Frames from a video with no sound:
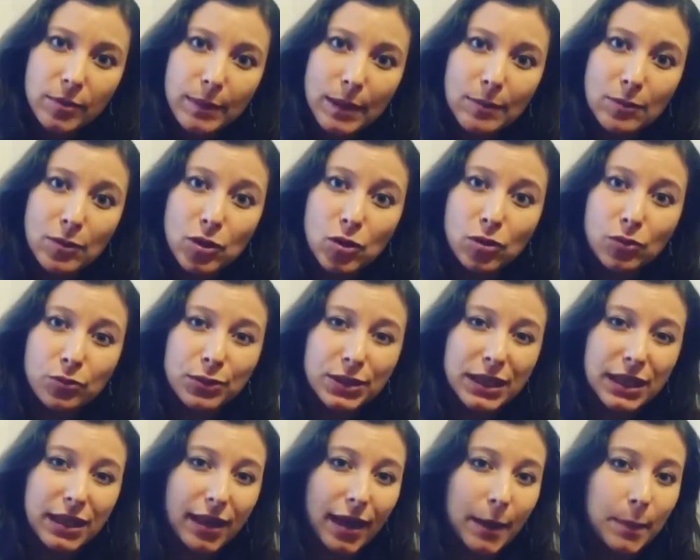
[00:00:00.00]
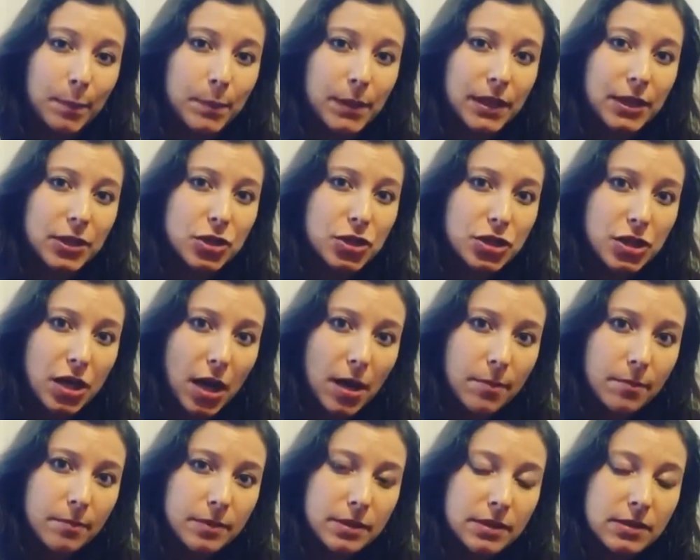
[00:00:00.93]
Maybe you don't really like big
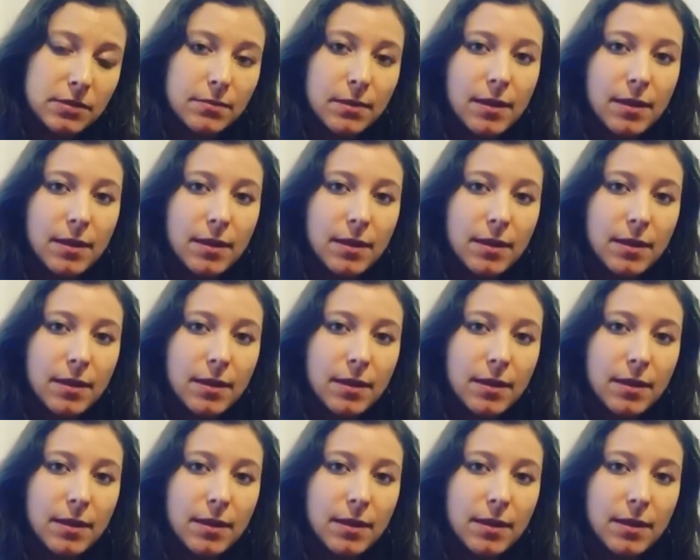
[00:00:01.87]
jumps.